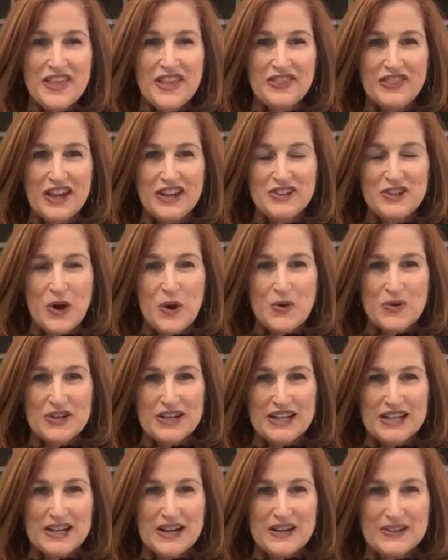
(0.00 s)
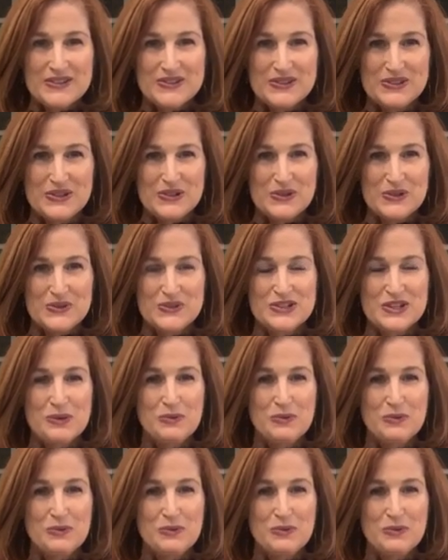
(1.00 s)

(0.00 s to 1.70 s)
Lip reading: that they don't need us to.